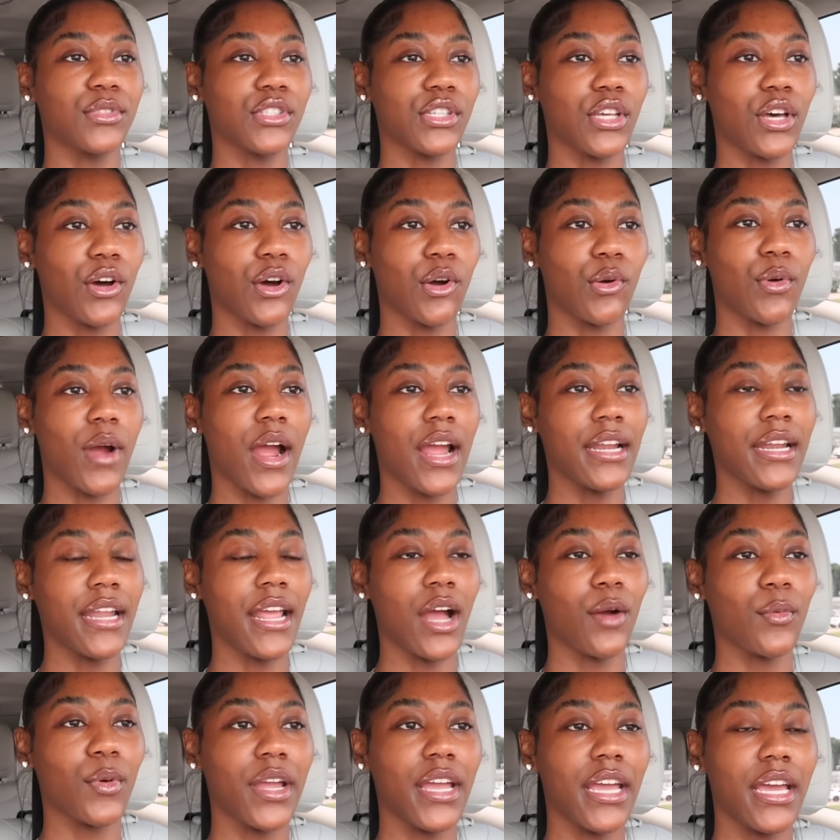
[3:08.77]
So right
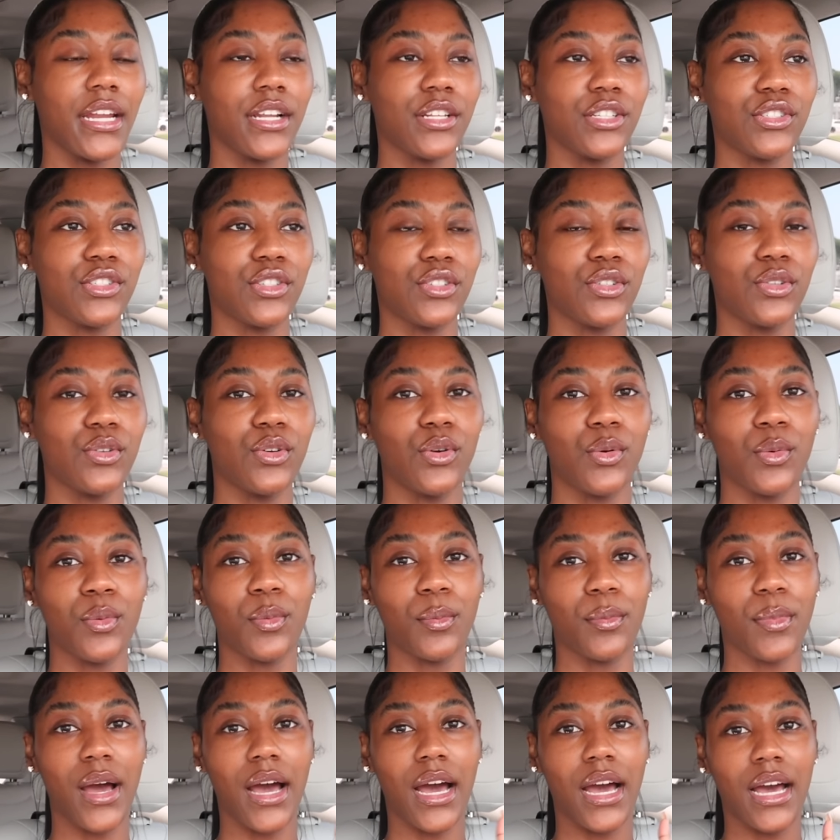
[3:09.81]
now we're headed to
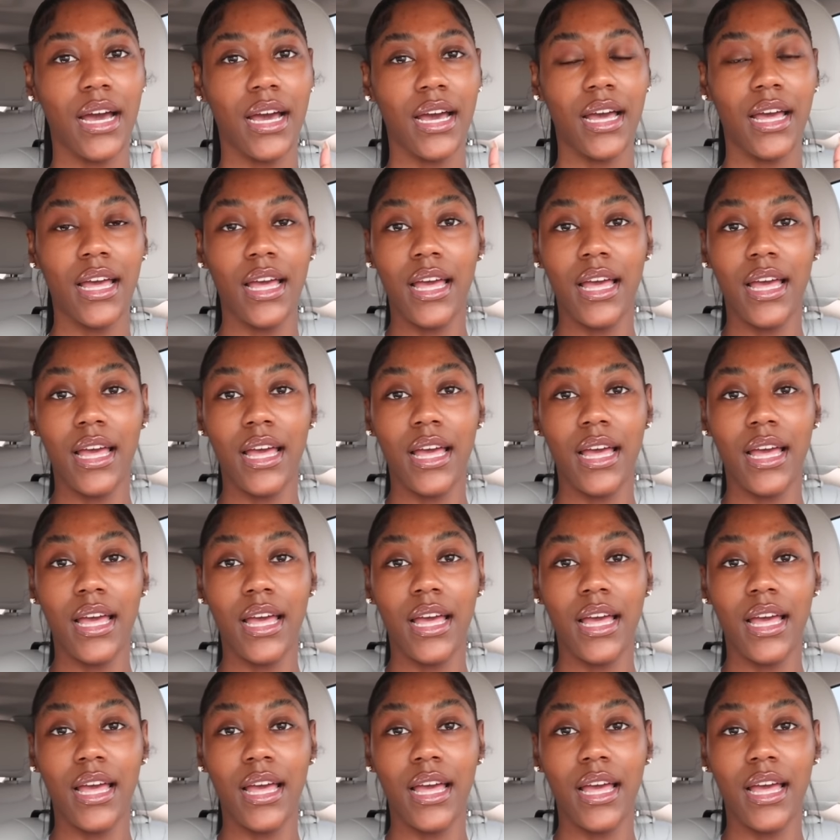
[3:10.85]
my,